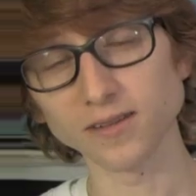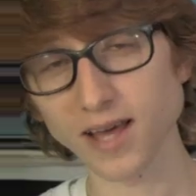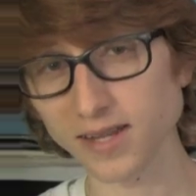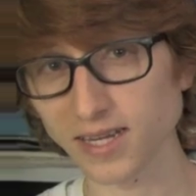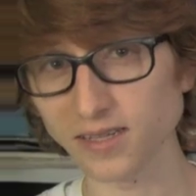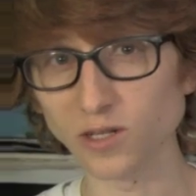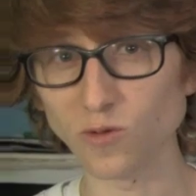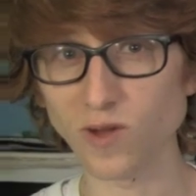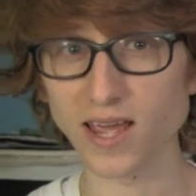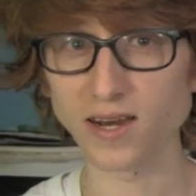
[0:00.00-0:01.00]
a lot like Lil
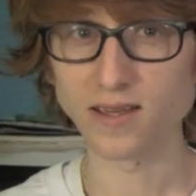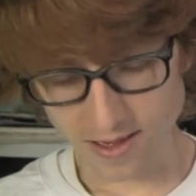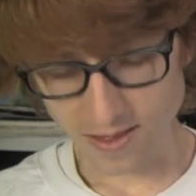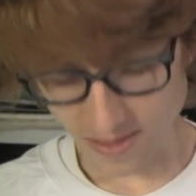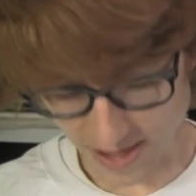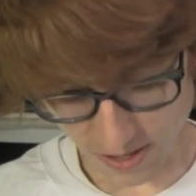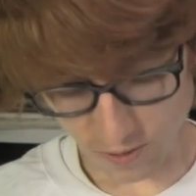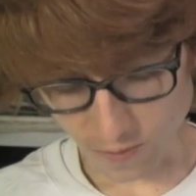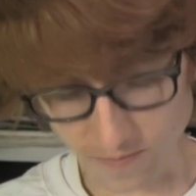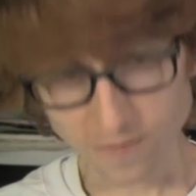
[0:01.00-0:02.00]
Wayne? Thank
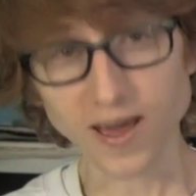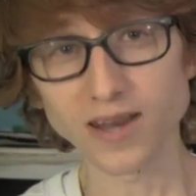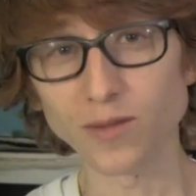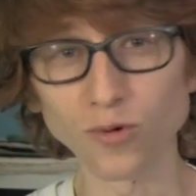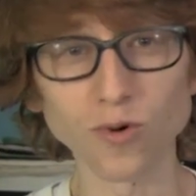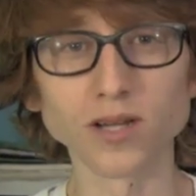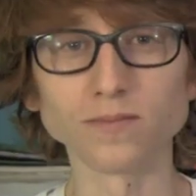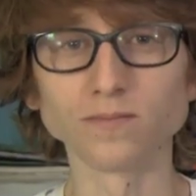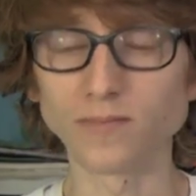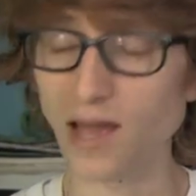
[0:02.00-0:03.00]
you, Fat Nipple One.
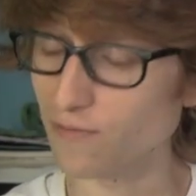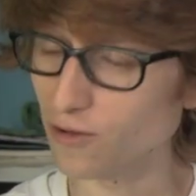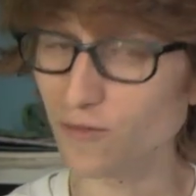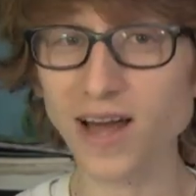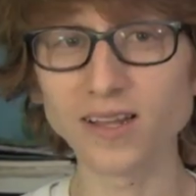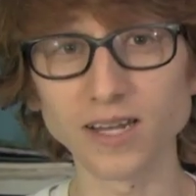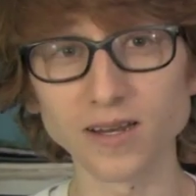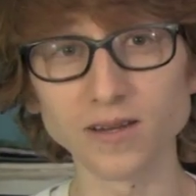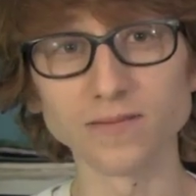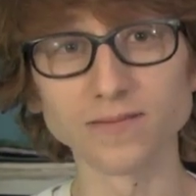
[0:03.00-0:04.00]
I feel validated.